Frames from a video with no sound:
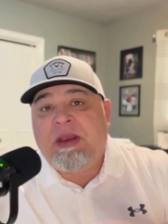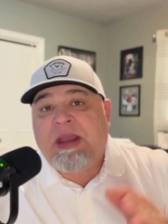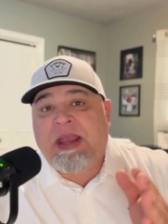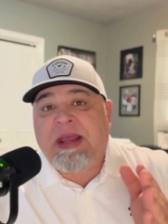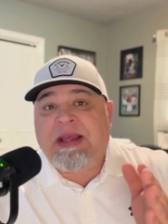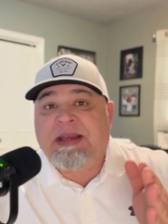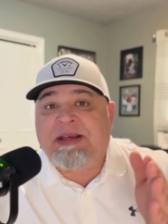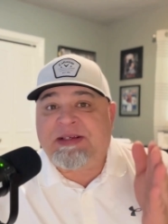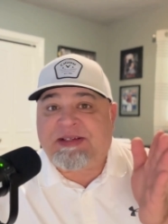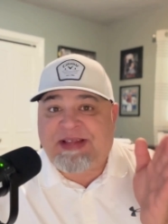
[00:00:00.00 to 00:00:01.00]
It
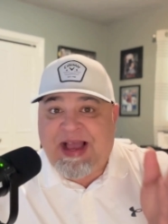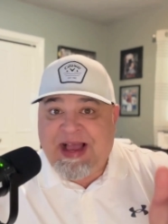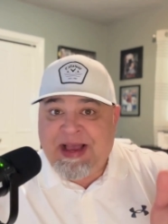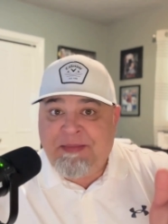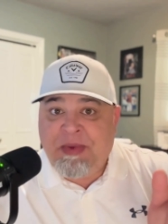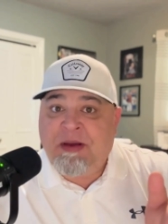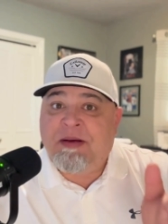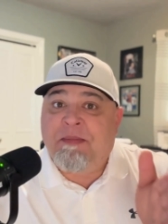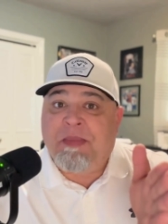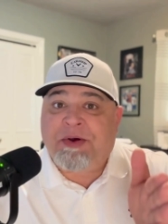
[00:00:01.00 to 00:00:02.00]
is time
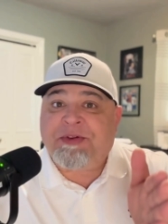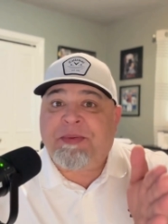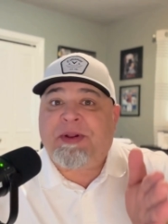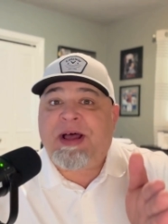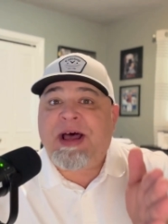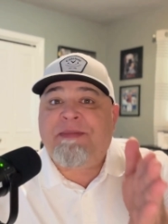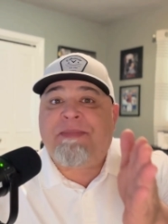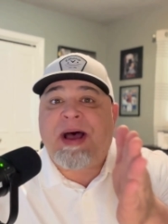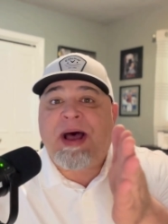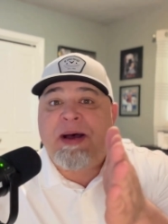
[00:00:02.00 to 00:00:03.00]
multiplied
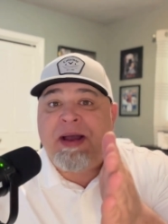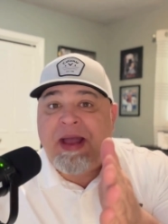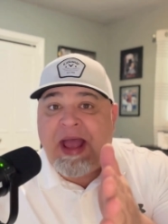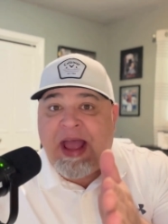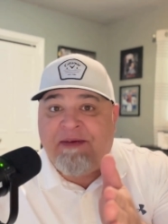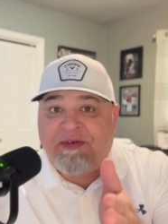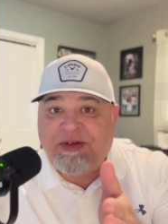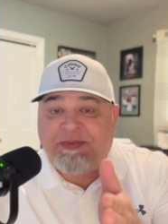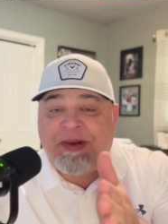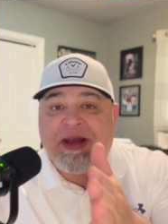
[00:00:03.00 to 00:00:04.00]
by
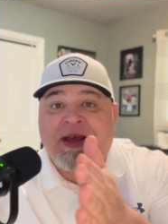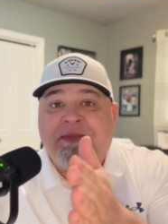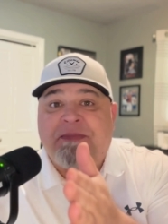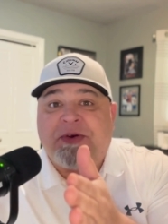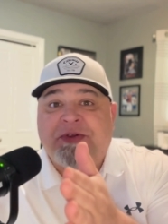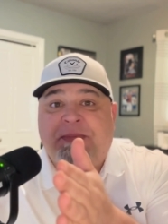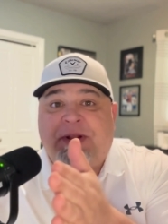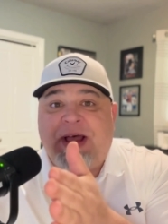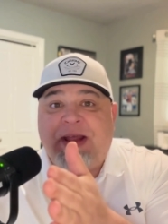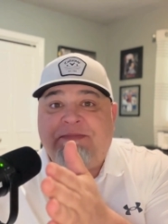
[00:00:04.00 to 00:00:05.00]
average bet
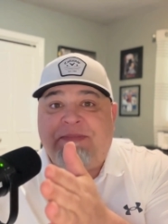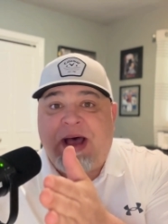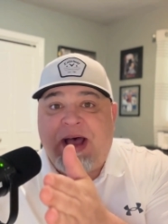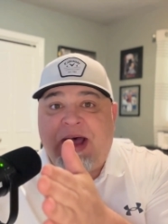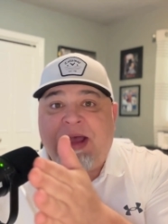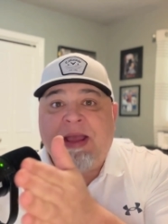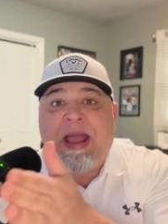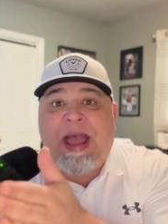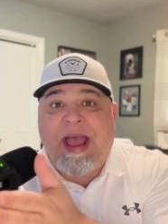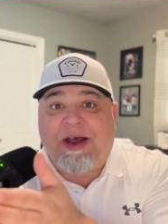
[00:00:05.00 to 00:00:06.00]
multiplied by
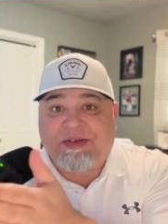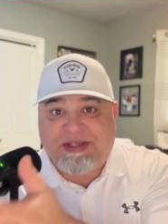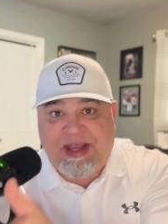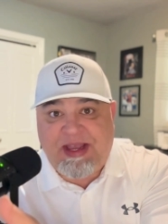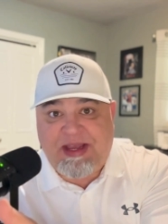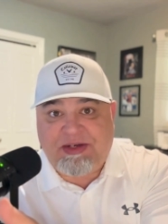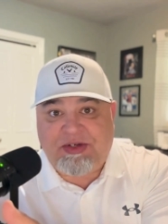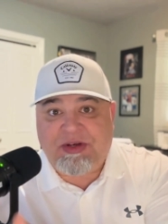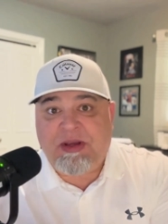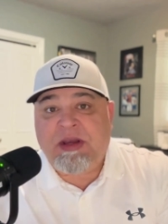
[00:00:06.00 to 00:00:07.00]
house
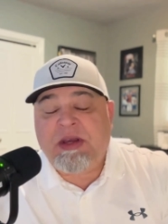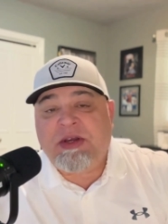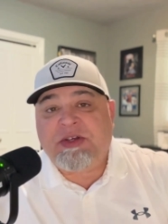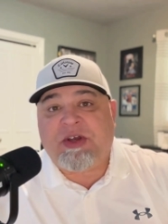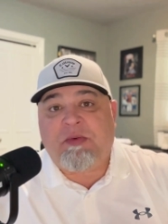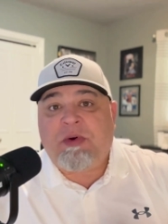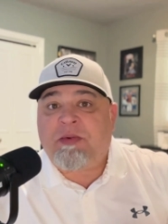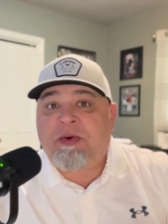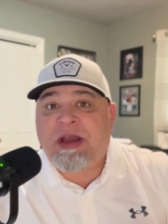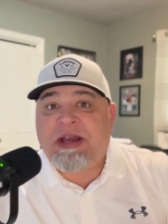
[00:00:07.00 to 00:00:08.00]
edge. So what
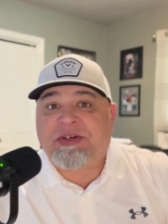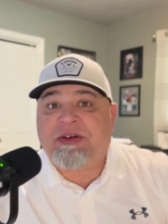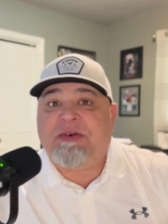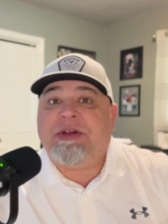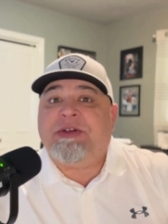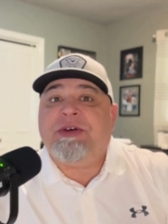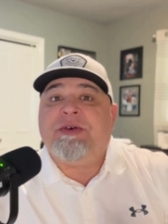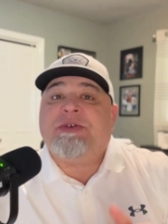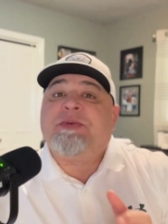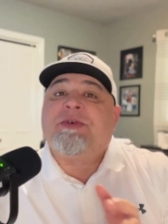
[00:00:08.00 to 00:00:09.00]
we're actually going to
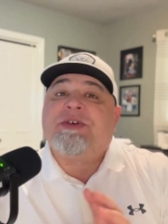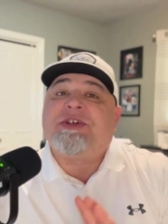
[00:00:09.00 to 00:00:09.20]
do is we're going to